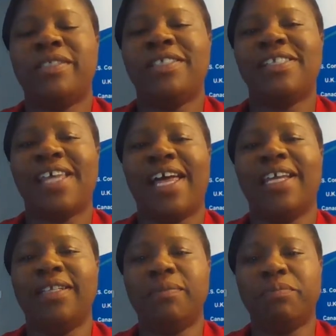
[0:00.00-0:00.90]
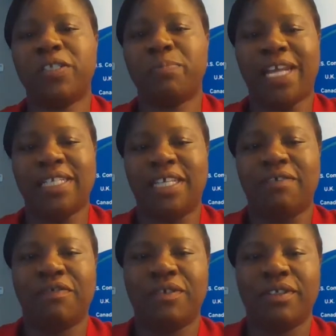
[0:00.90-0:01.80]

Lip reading: the design perspective.